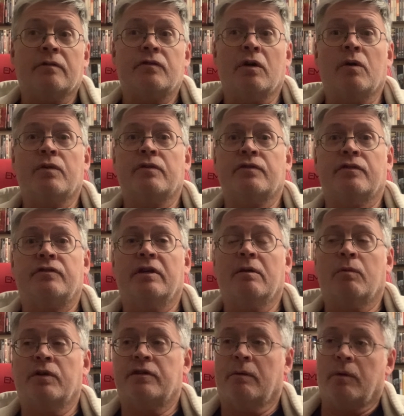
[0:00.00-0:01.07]
So there's a
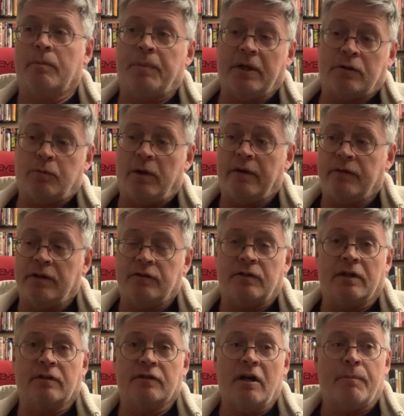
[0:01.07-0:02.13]
scene where someone picks one of these
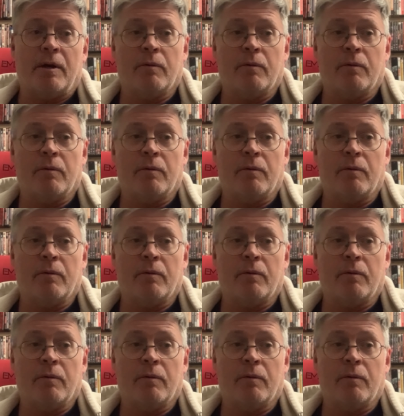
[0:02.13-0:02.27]
things up.